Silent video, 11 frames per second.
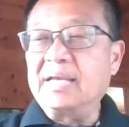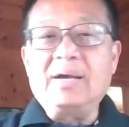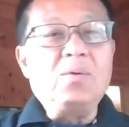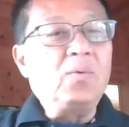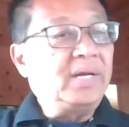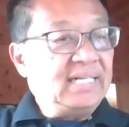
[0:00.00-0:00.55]

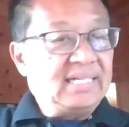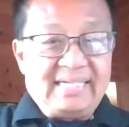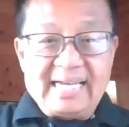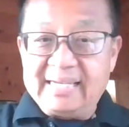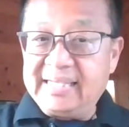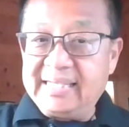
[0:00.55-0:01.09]
whether it's
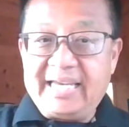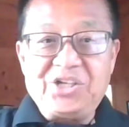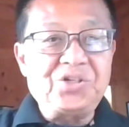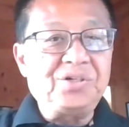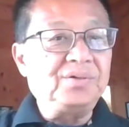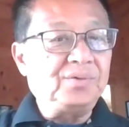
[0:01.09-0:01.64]

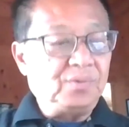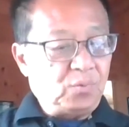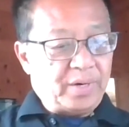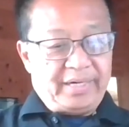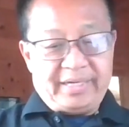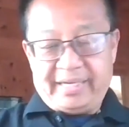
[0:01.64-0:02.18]
delegation,
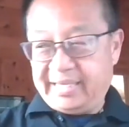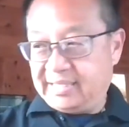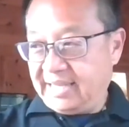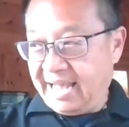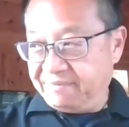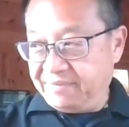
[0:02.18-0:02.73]
whether it's
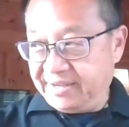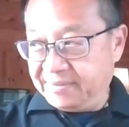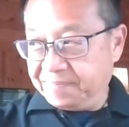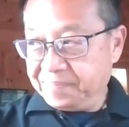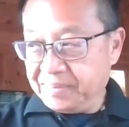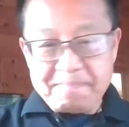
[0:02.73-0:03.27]
having
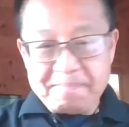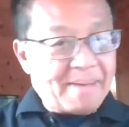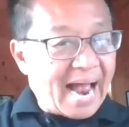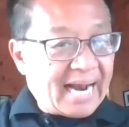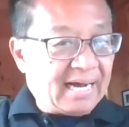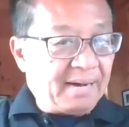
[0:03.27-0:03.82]

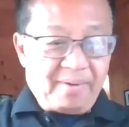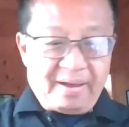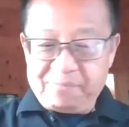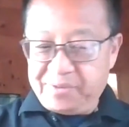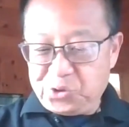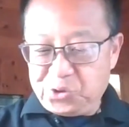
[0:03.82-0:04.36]
backup
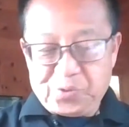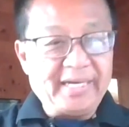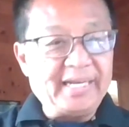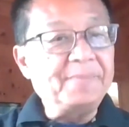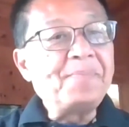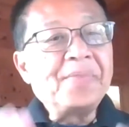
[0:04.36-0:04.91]
and training,